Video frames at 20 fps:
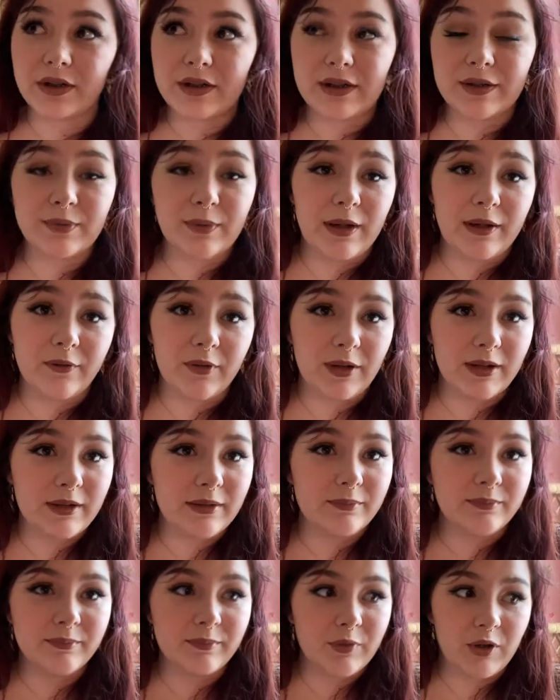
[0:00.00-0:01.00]
is whenever I
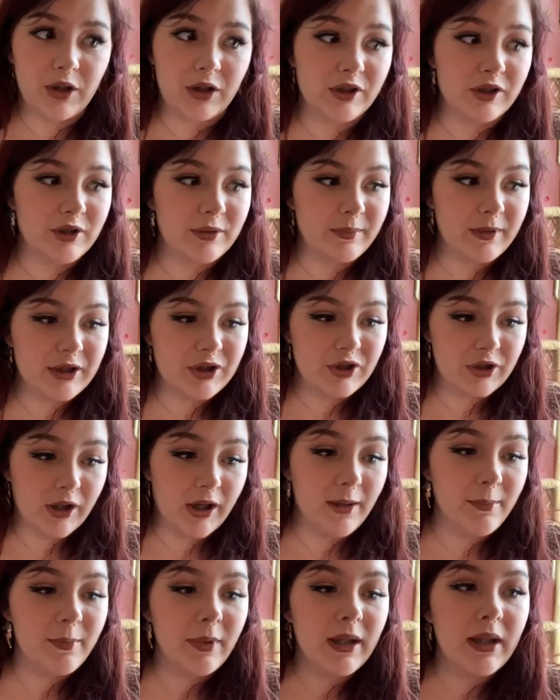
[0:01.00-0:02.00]
launched my
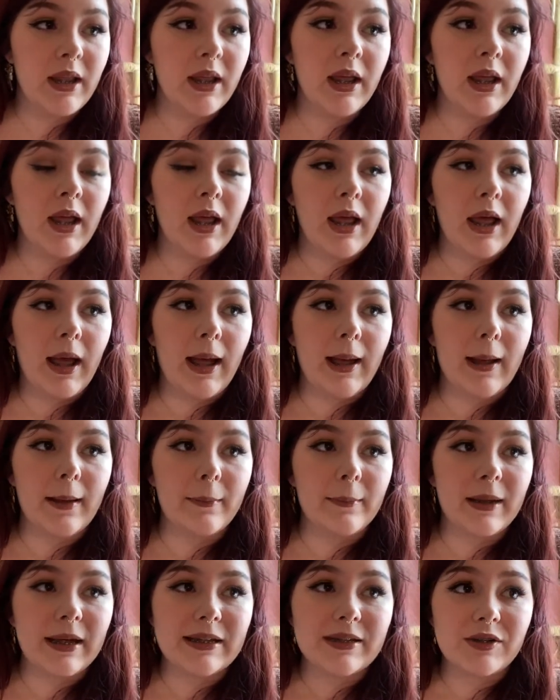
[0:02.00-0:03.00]
shop,
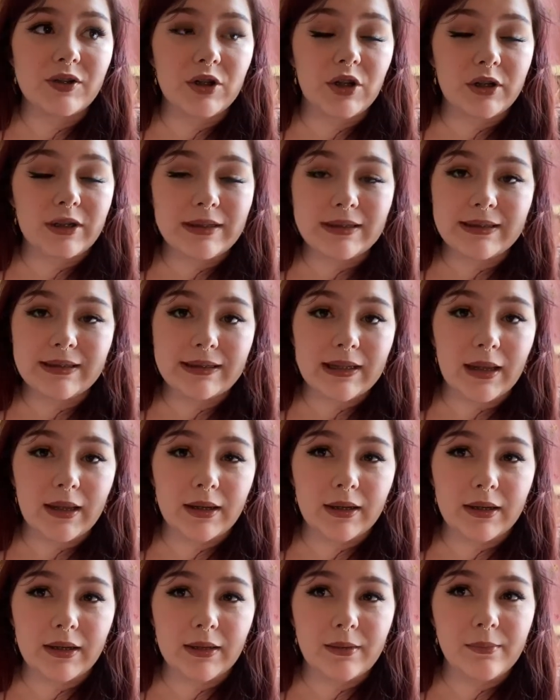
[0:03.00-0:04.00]
I started
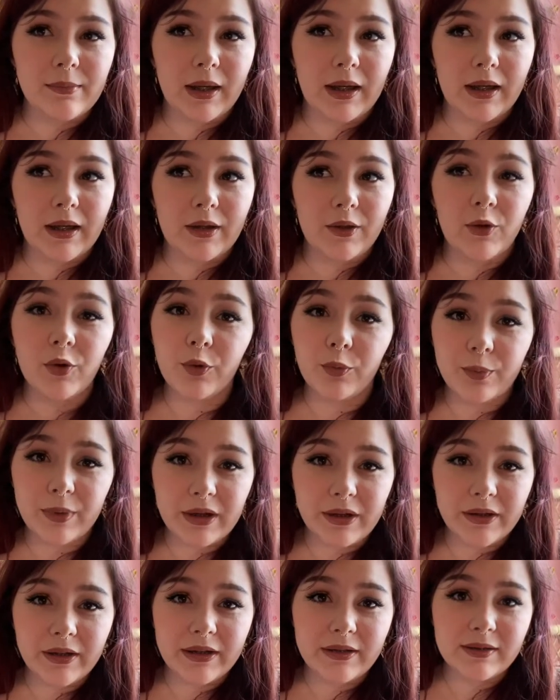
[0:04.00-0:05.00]
selling my hoop
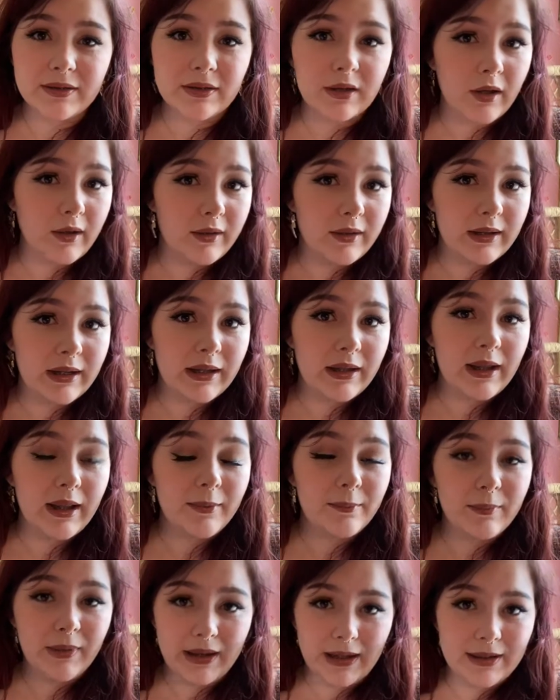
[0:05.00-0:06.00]
earrings on
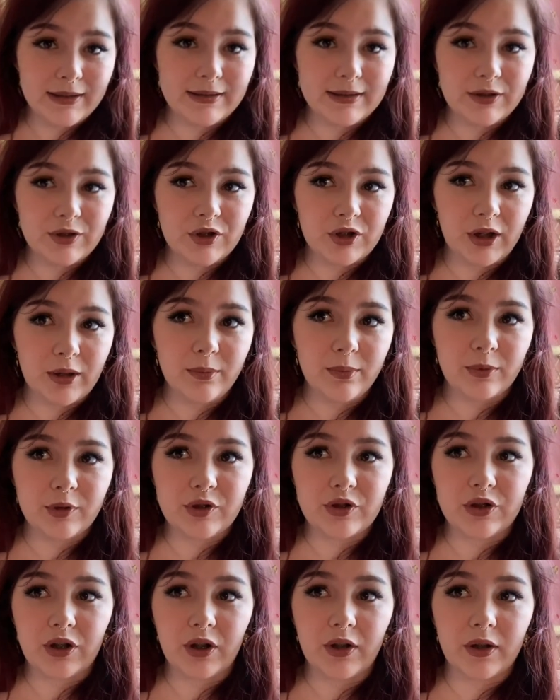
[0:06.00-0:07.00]
my Etsy shop,
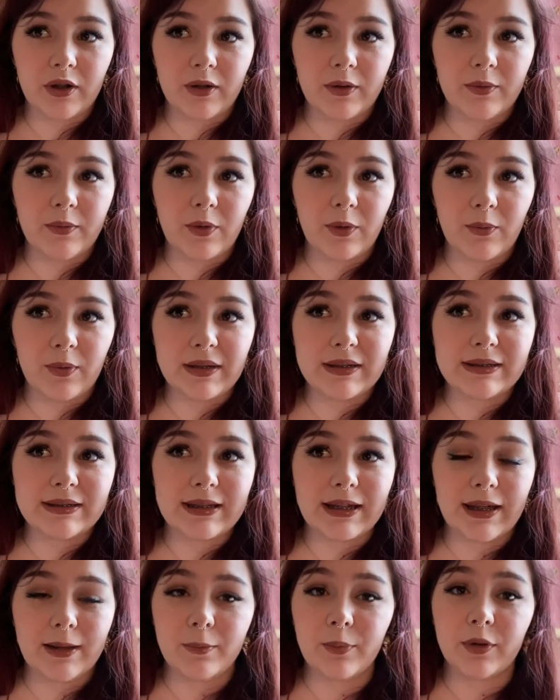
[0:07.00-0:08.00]
which are the ones
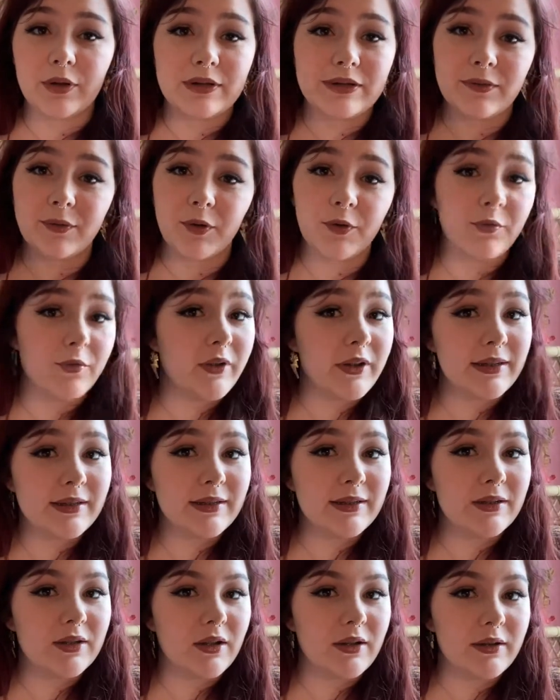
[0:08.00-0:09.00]
that I put different
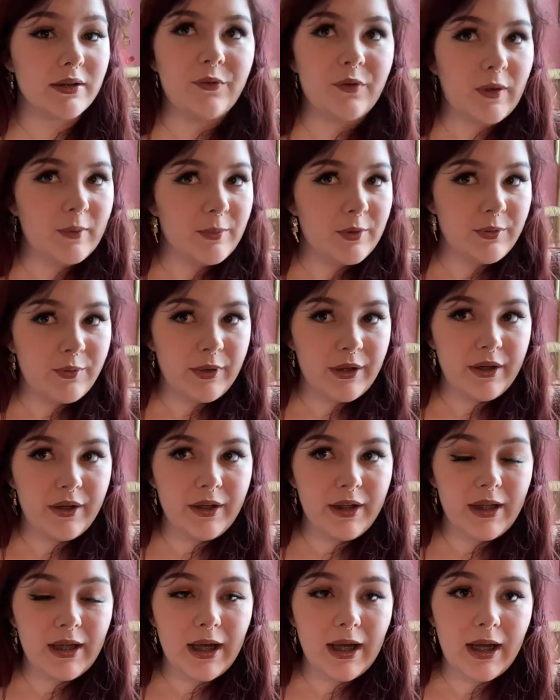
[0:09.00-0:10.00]
phrases on. In
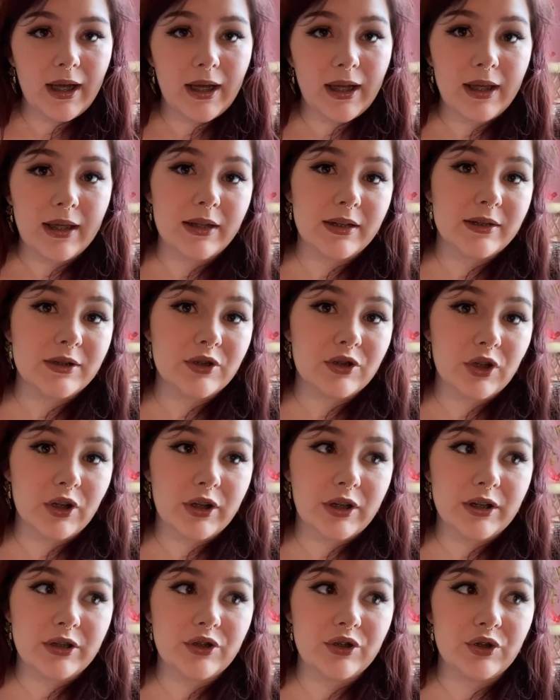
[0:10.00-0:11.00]
February, I
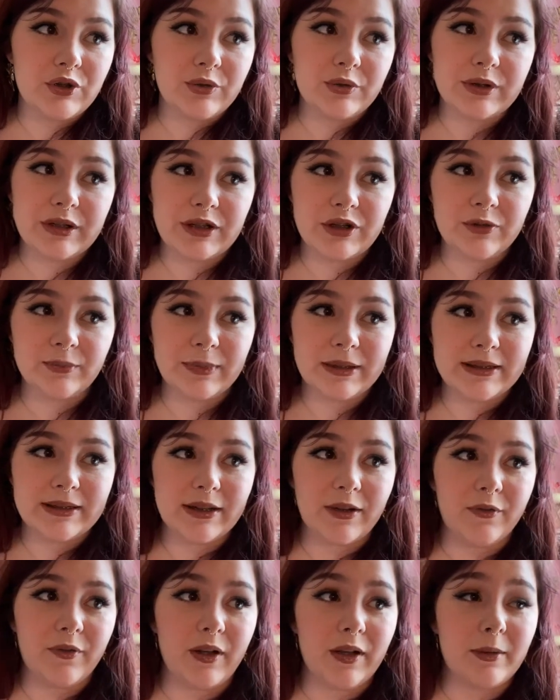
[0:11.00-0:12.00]
started to teach
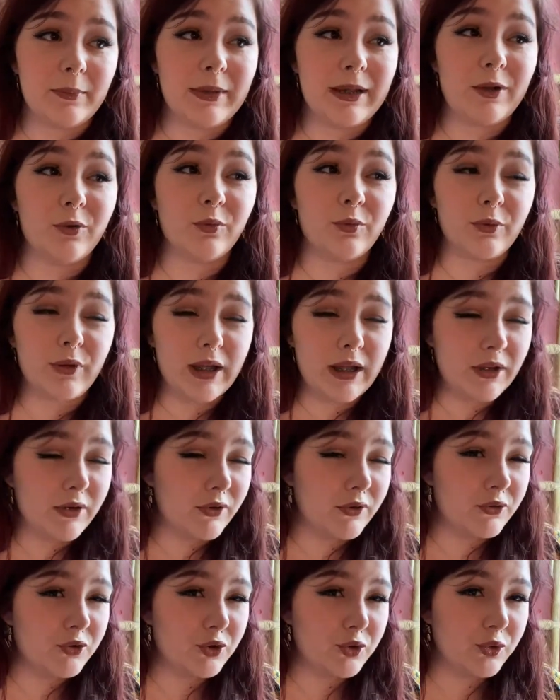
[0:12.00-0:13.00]
myself how to make
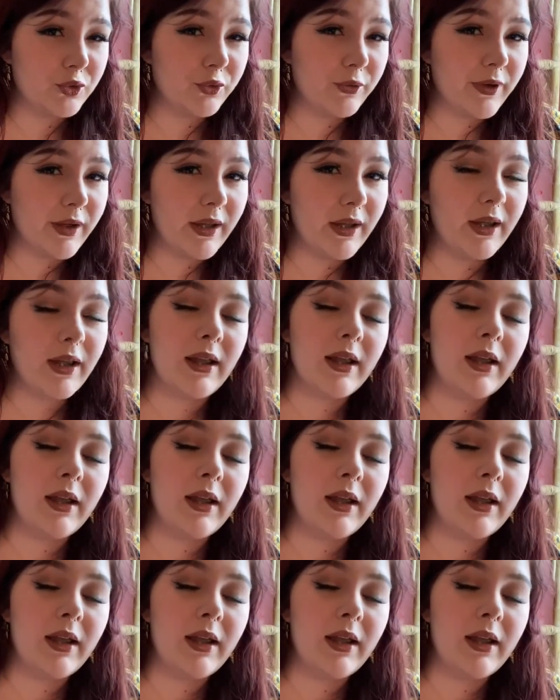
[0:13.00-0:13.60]
regular jewelry,